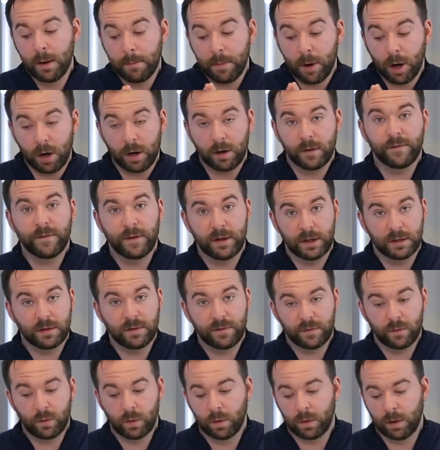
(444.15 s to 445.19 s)
perfect
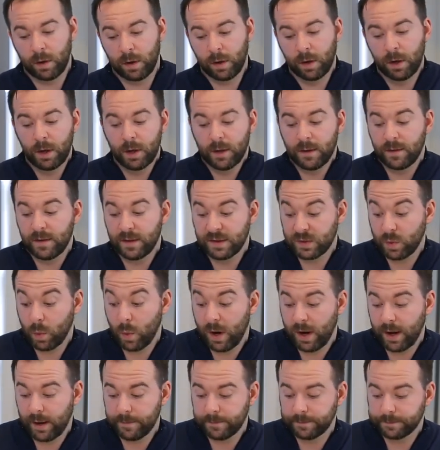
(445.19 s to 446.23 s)
for this
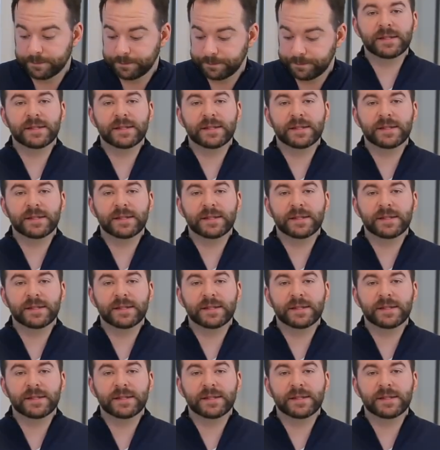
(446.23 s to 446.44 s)
wine.